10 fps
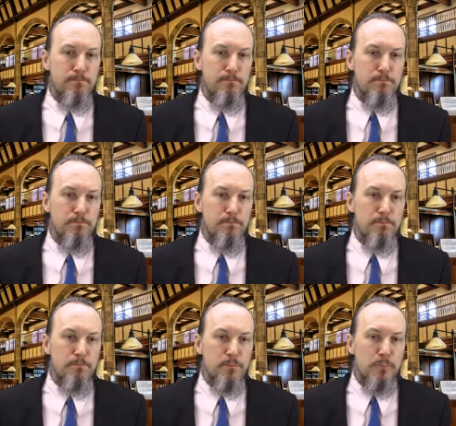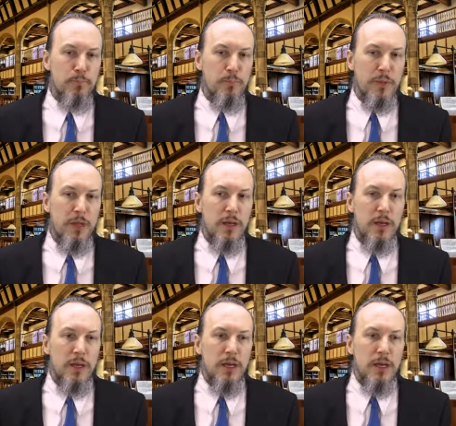
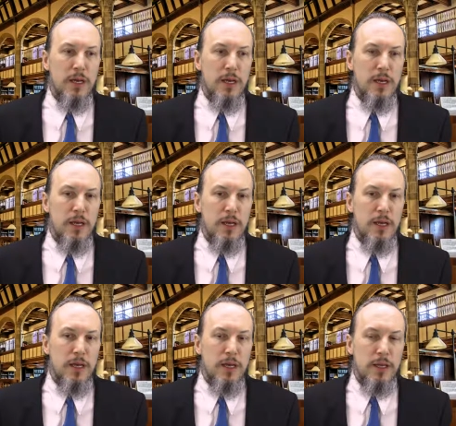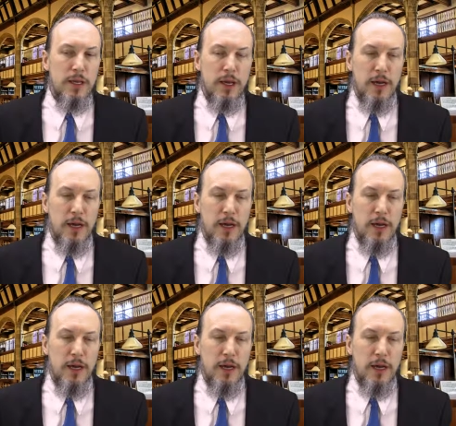No one is speaking in this clip.